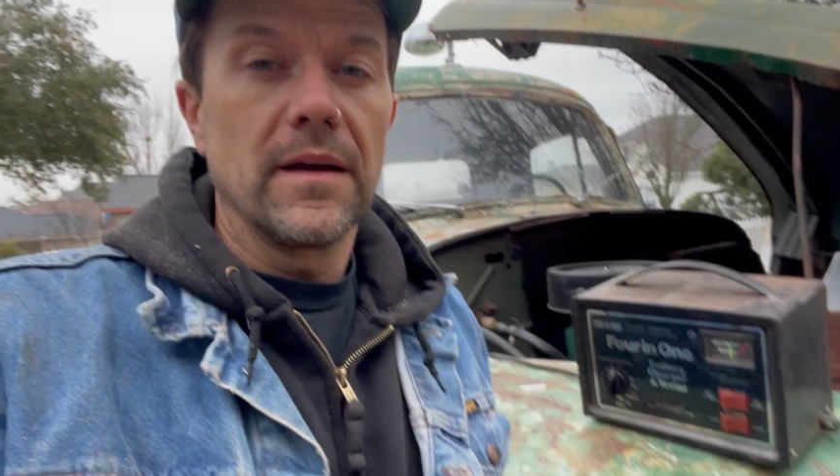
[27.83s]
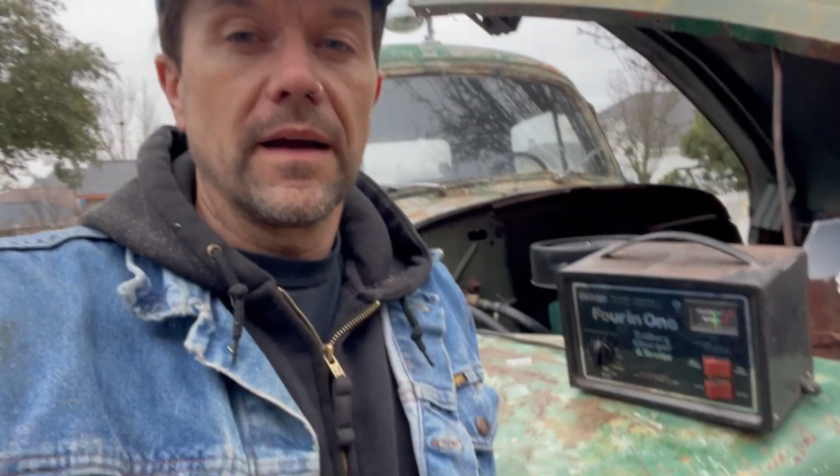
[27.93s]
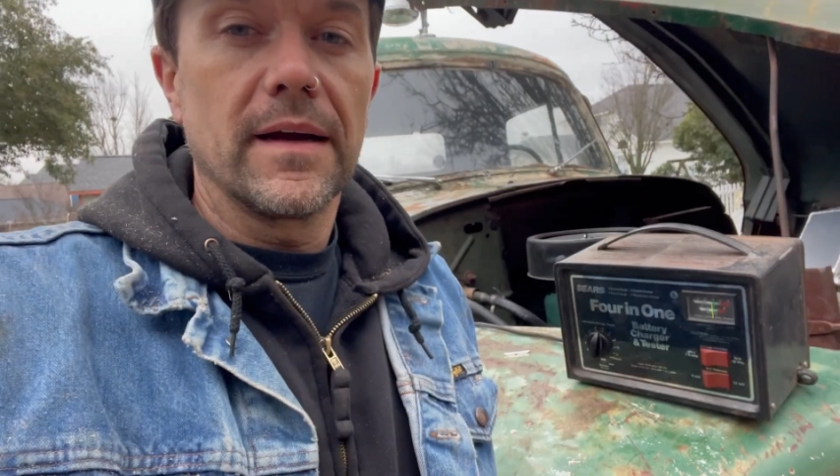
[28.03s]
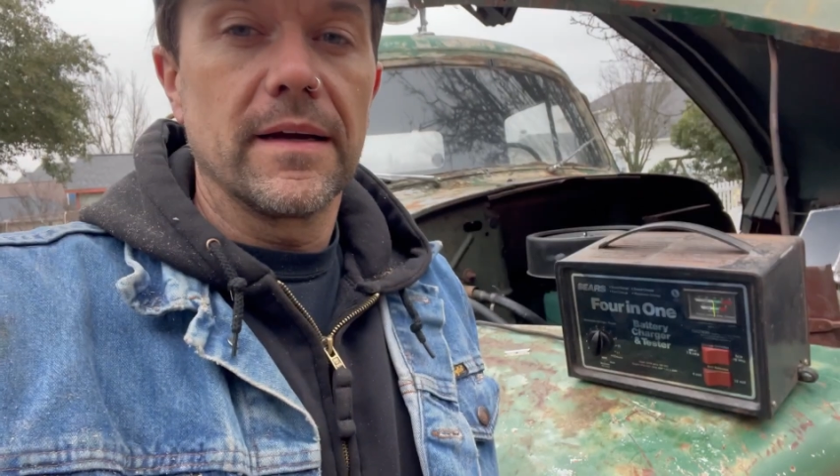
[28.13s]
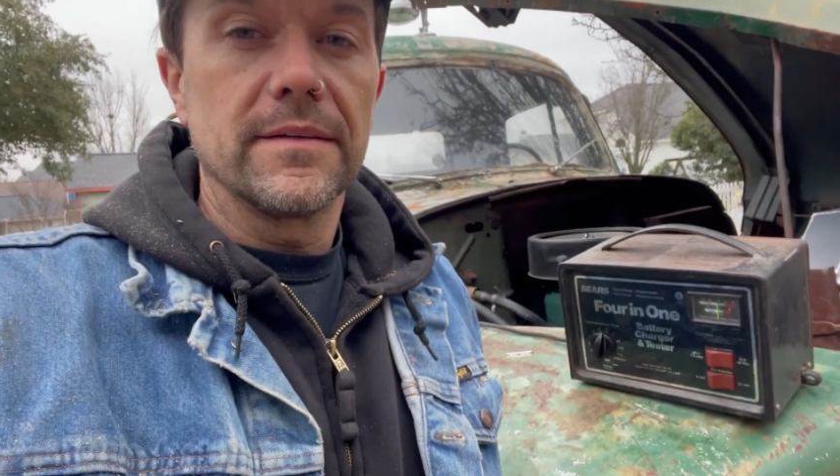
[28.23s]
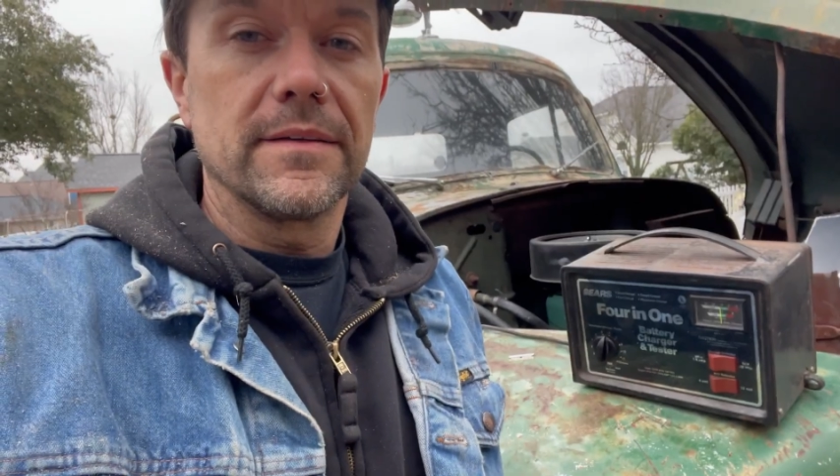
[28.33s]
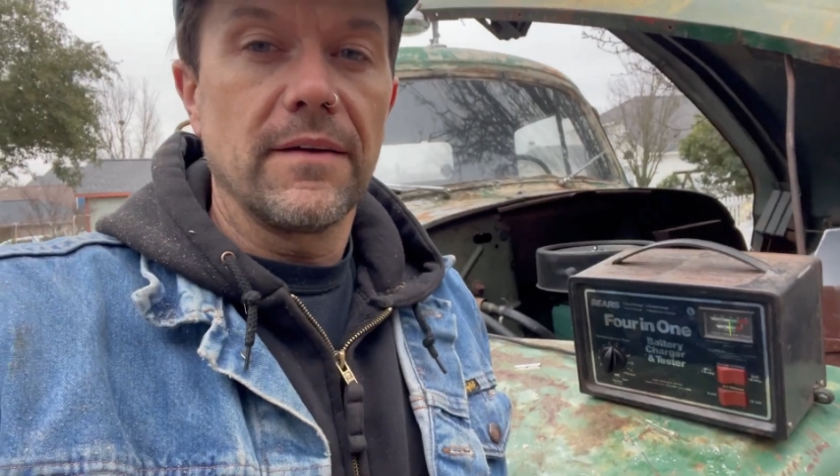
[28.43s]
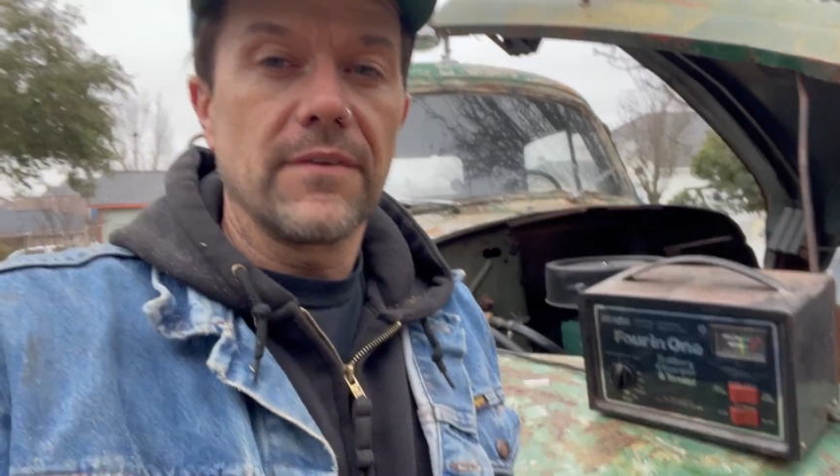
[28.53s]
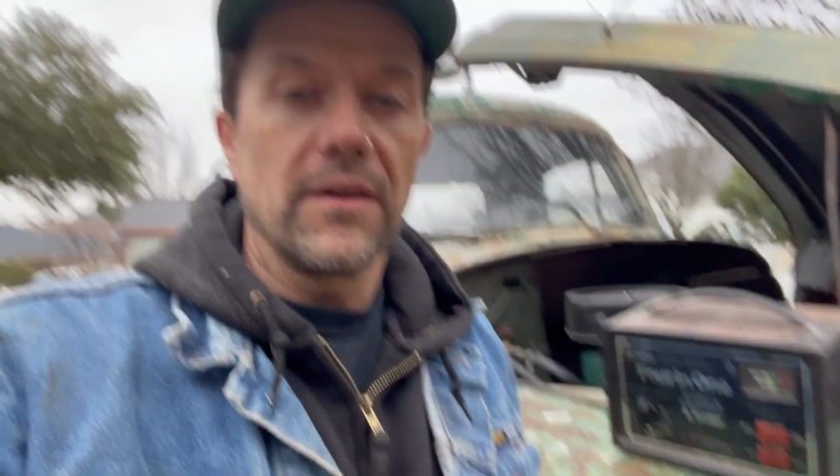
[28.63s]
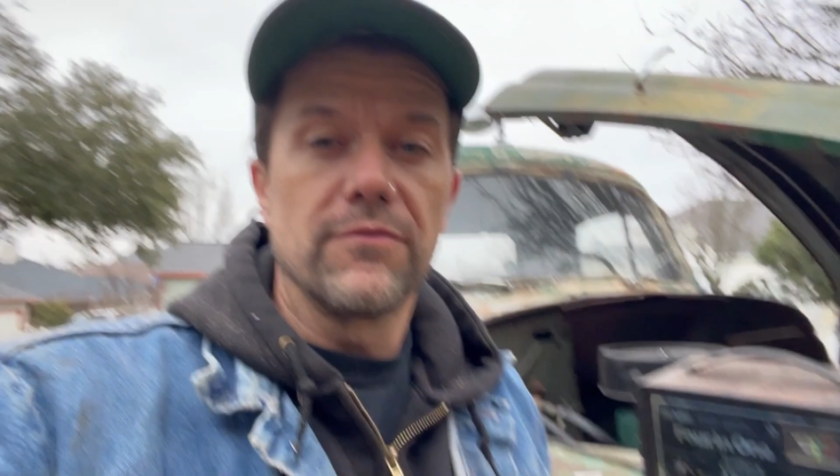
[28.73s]

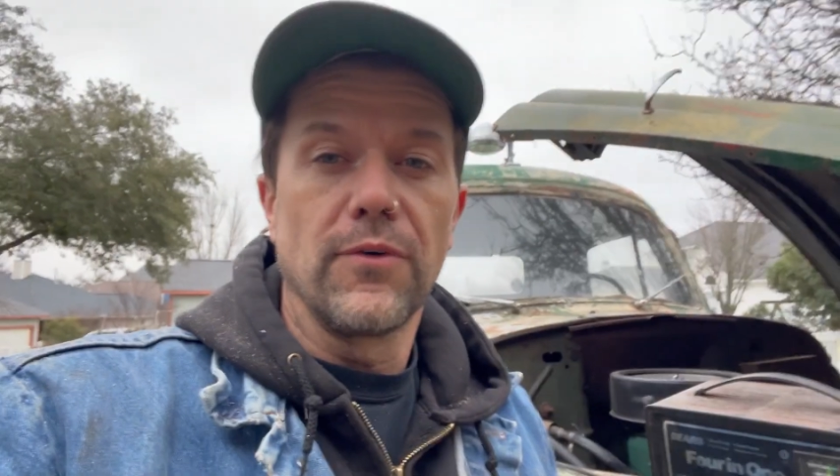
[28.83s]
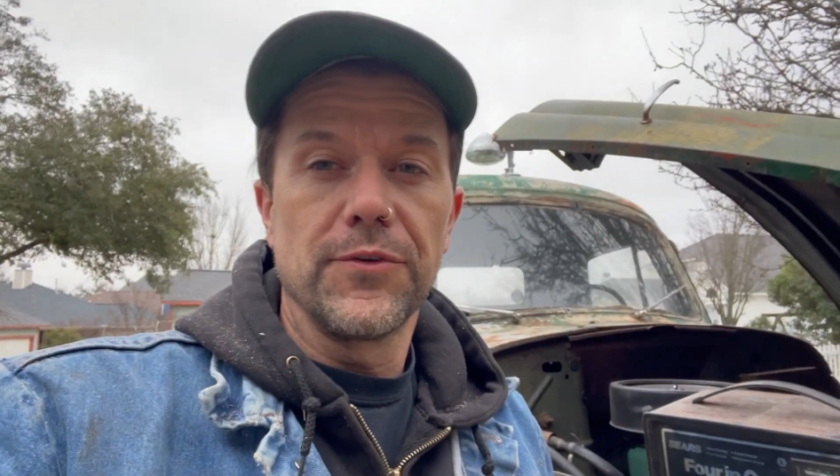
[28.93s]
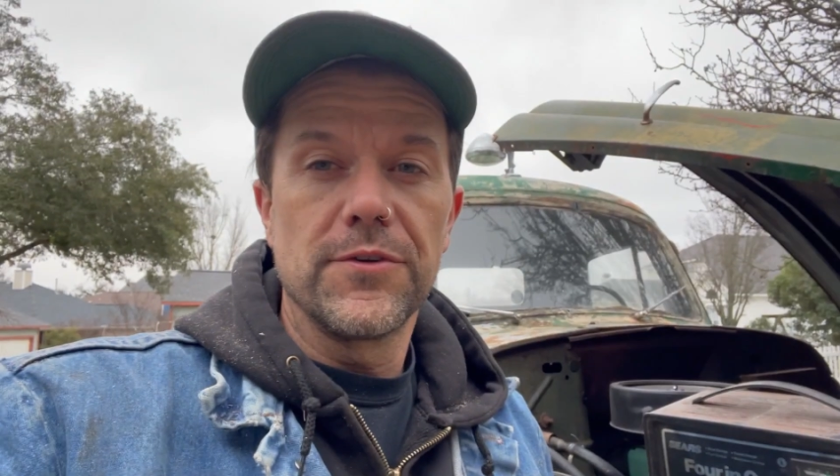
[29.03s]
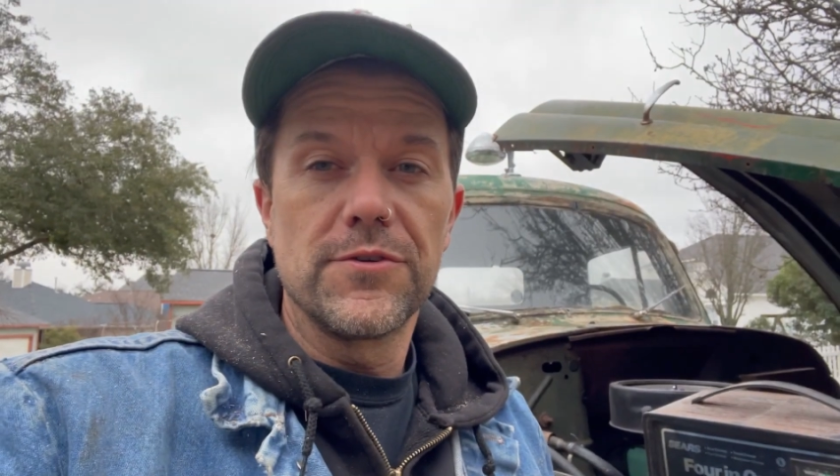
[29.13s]
I've got a voltage